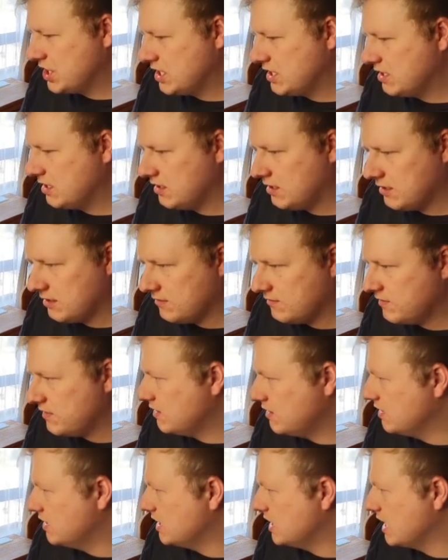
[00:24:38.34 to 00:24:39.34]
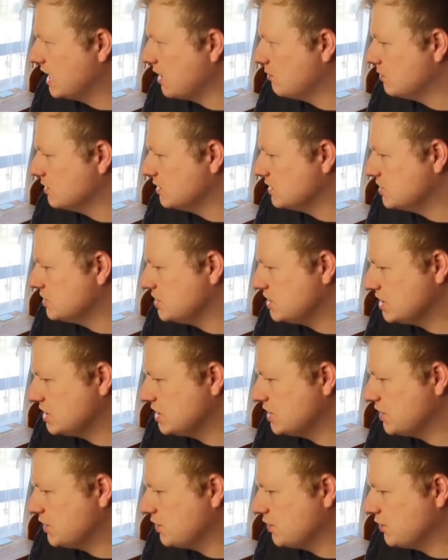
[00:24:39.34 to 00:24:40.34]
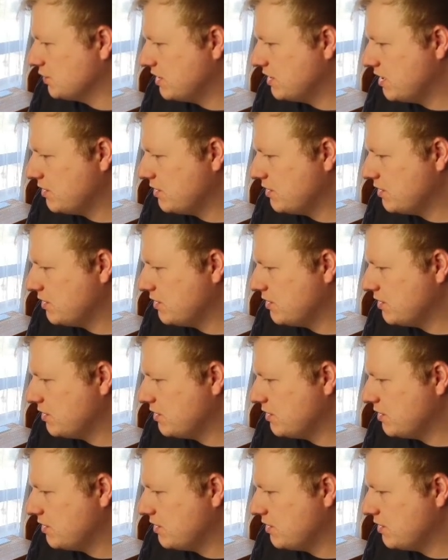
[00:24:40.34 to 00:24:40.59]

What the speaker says: of cappuccino. There we